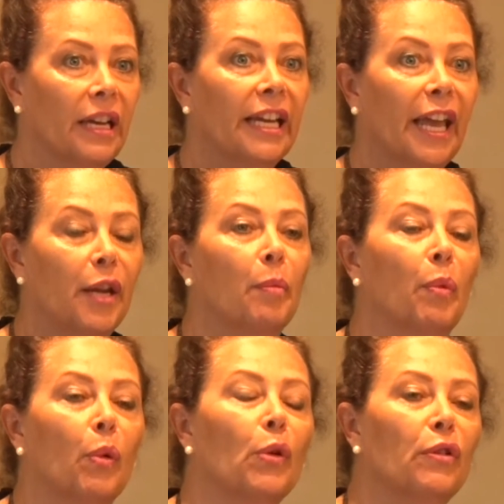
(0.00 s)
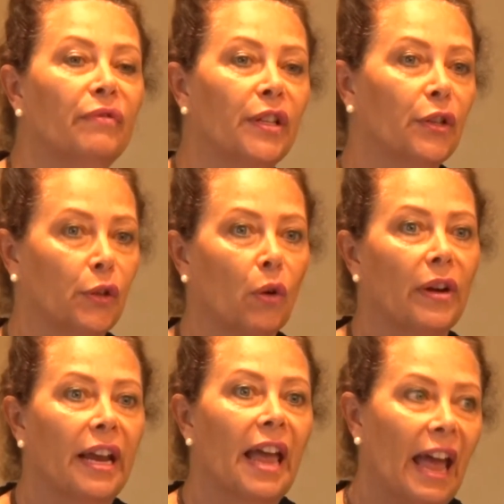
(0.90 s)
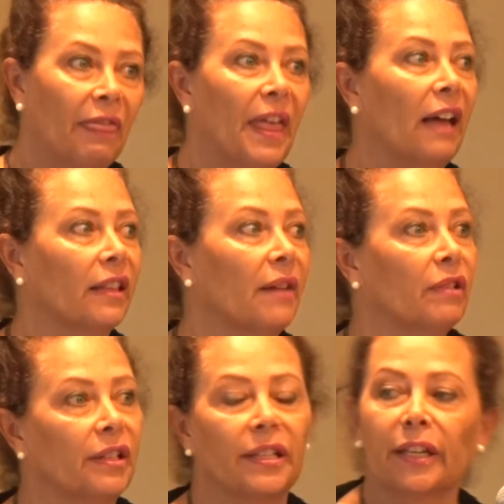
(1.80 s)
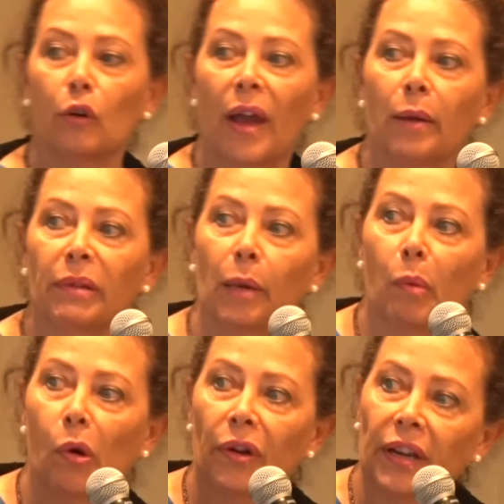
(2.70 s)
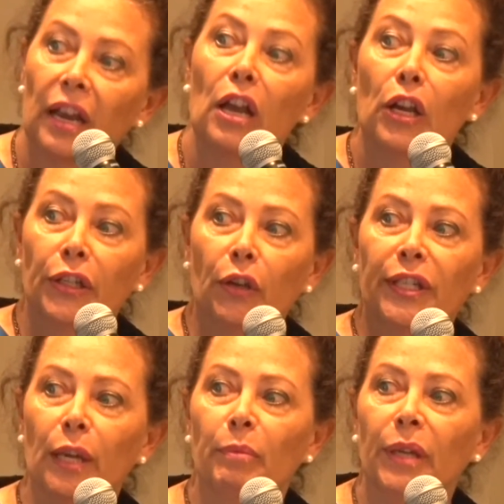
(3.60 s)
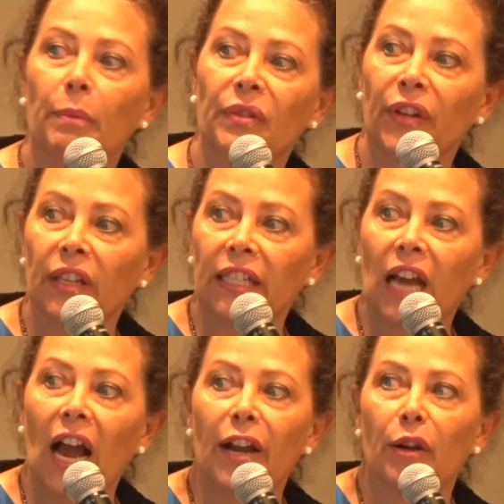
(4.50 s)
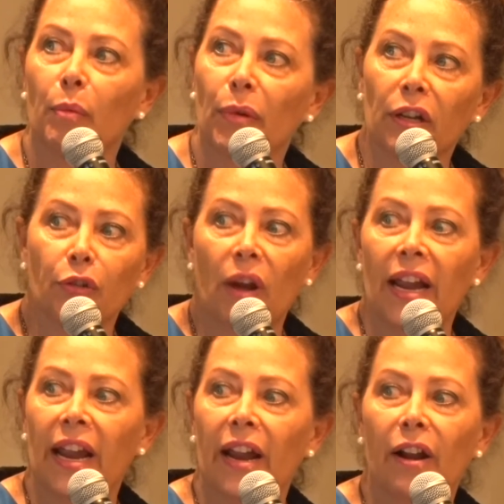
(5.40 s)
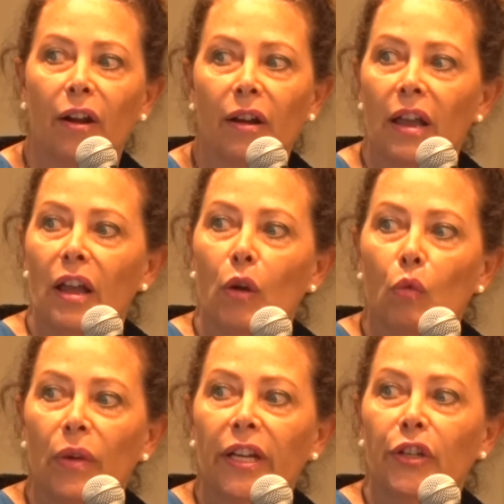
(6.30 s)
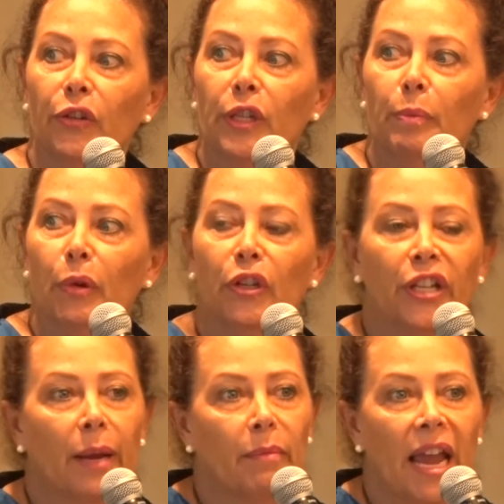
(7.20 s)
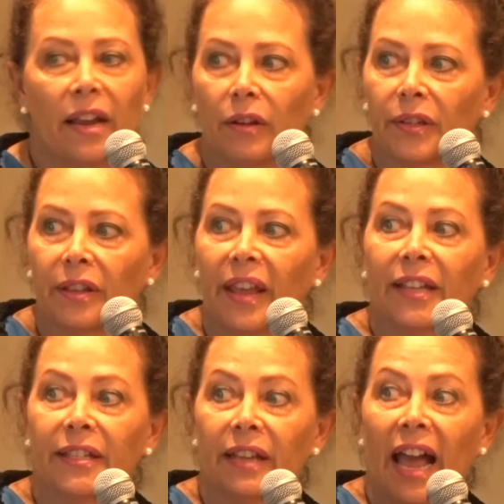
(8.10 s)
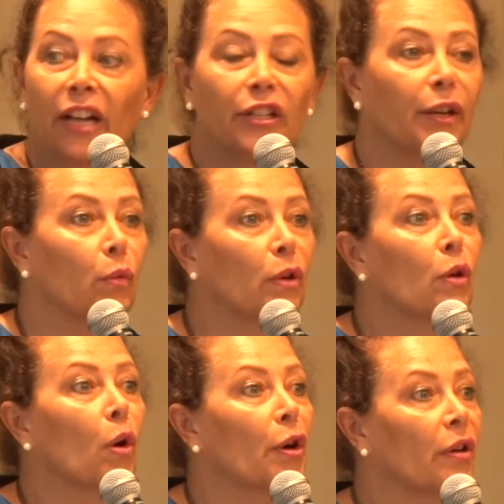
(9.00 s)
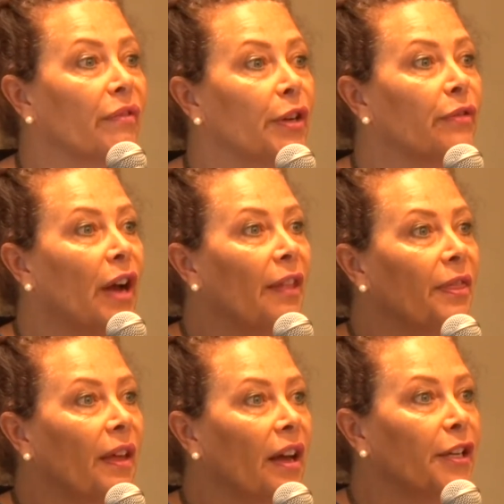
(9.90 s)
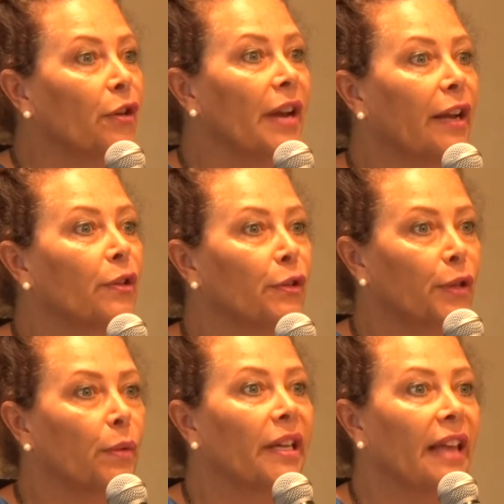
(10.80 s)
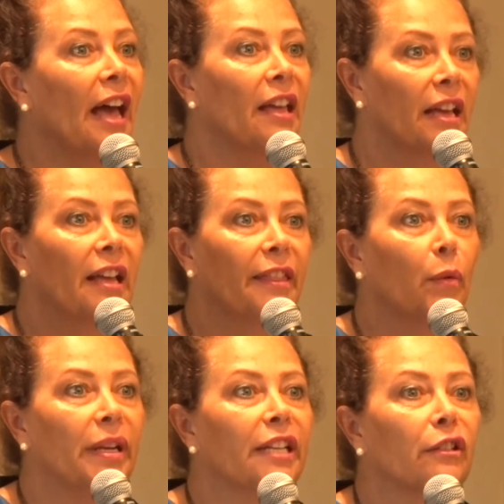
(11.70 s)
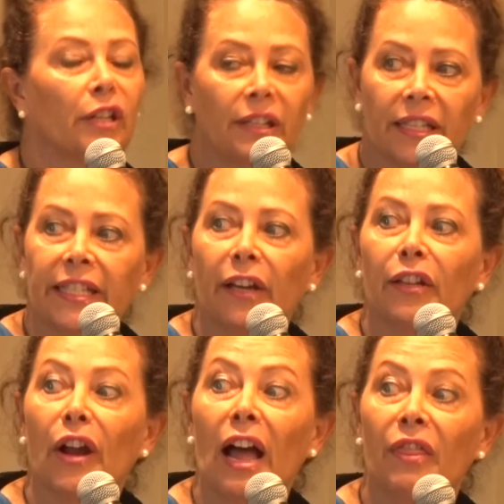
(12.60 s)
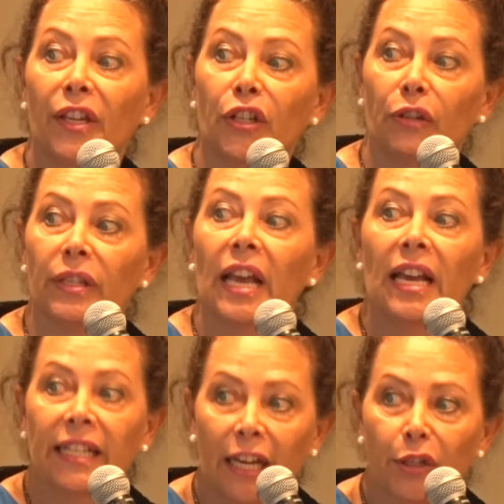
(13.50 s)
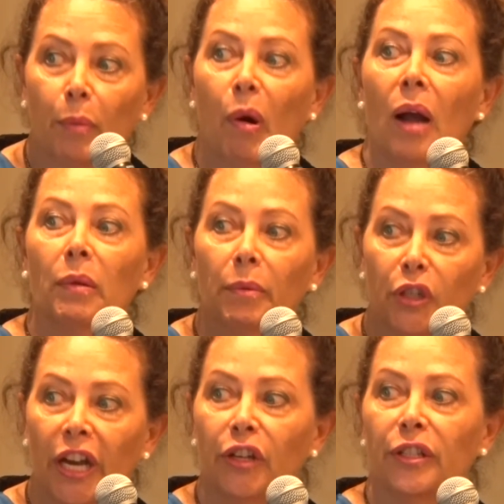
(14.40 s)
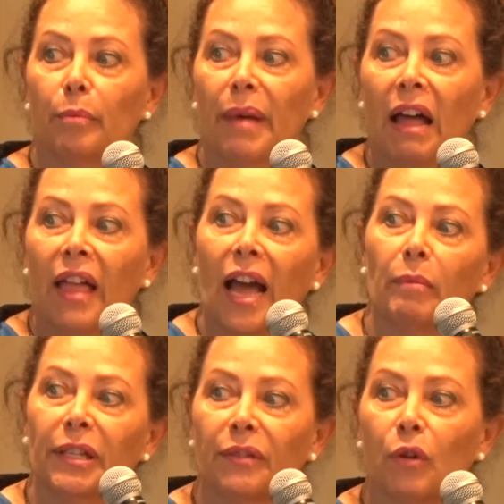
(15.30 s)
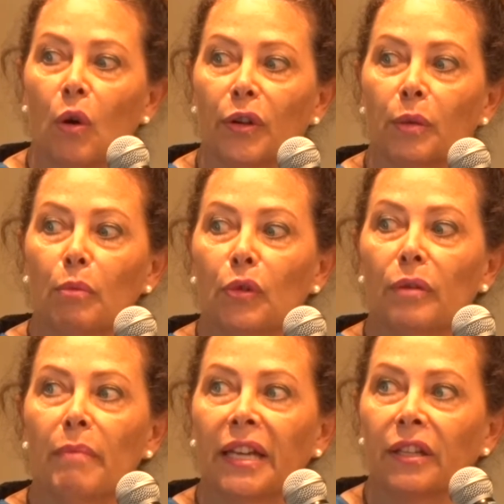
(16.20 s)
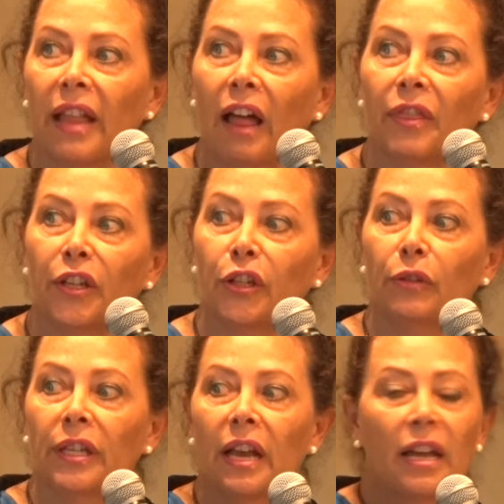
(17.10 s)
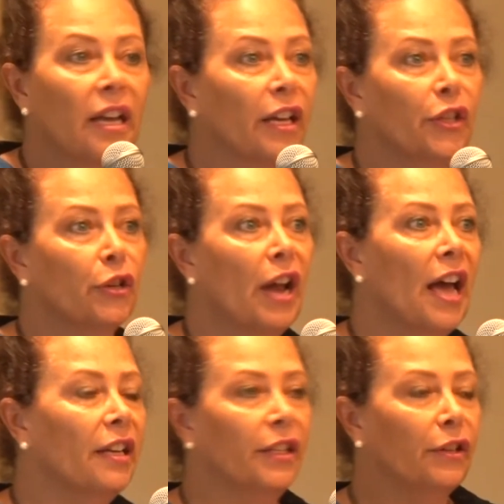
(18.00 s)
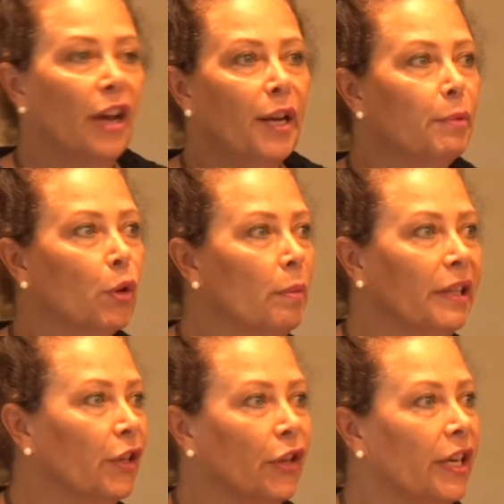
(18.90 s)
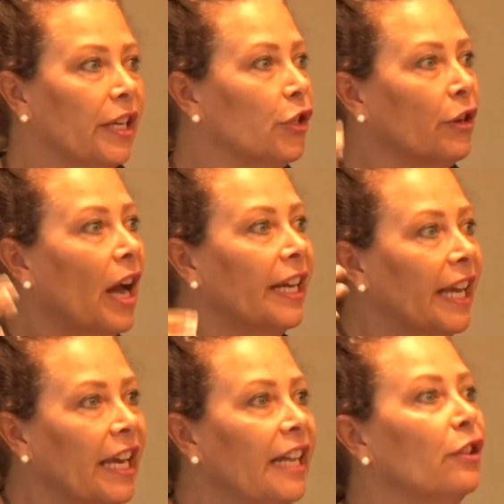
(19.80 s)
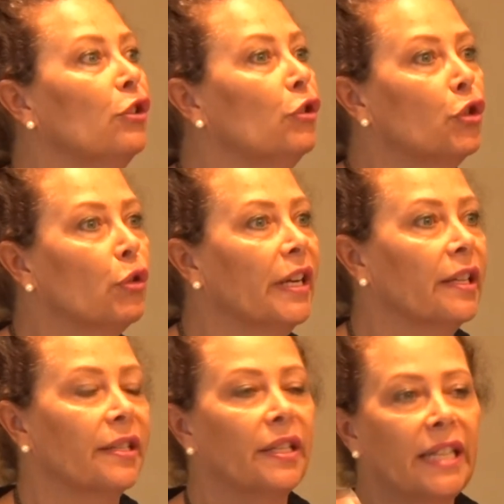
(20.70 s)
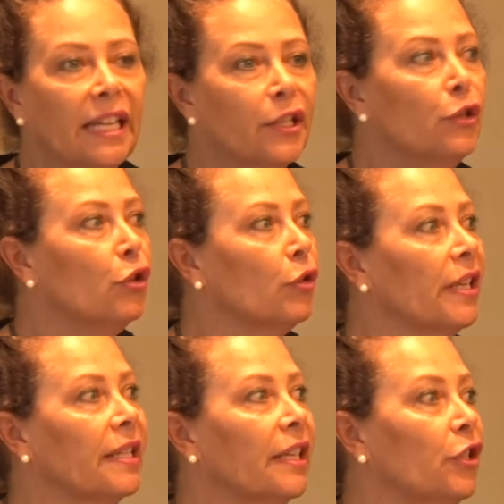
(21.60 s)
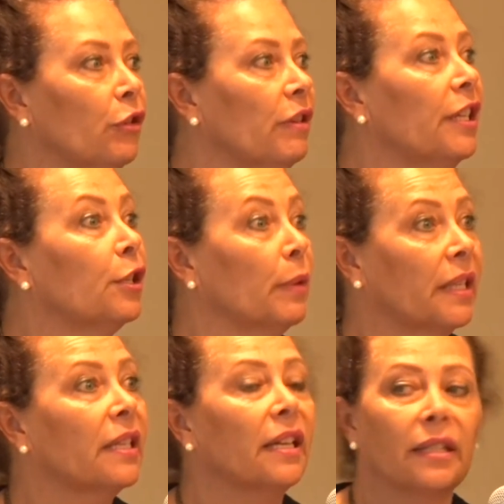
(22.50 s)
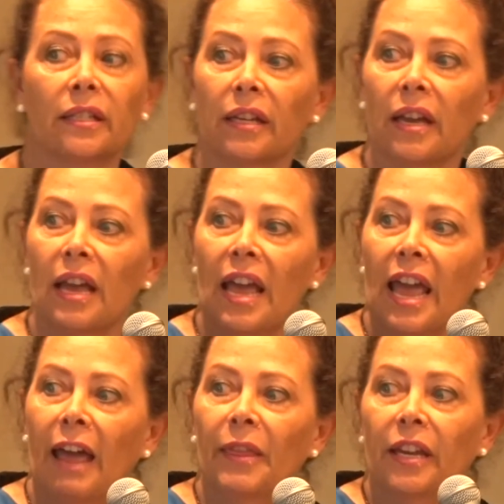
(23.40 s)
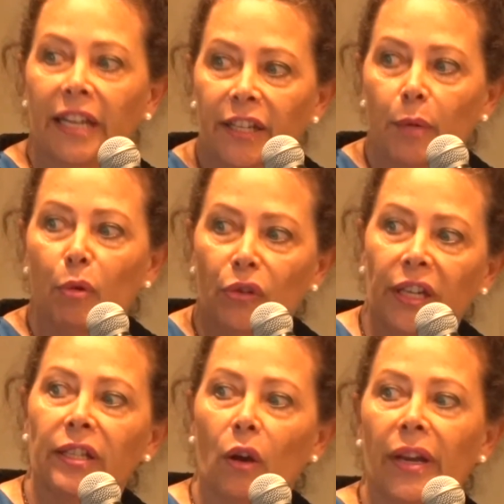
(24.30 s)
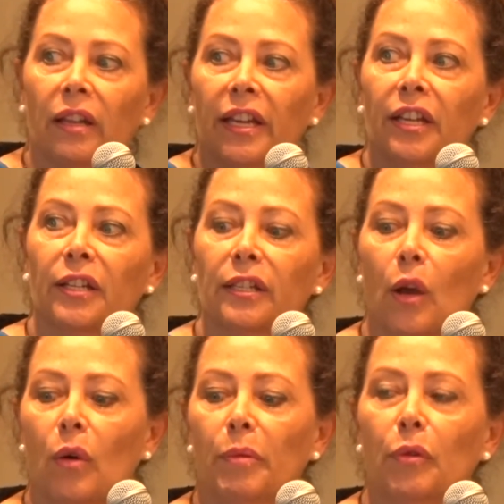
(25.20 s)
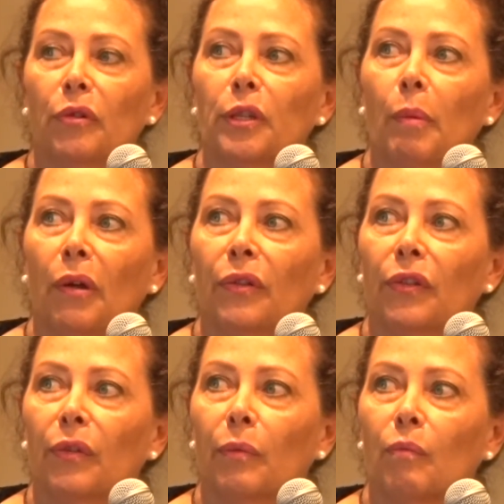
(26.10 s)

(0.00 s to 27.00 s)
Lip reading: can improve this story at that level, and it's incredibly important. So symptoms, feeling tired, brittle dry hair, ridged or spoon-shaped nails, and that's actually a real corker. If you've got your nails are doing that, then we need to look at the cellular health issues. Dental problems, changes in bowel habits, of course, mood and mental health issues, because you're not absorbing the goodies. You're not getting the nutrients, the dense nutrients that you need to exist. And then easy bruising, slow healing, and a slow immune response.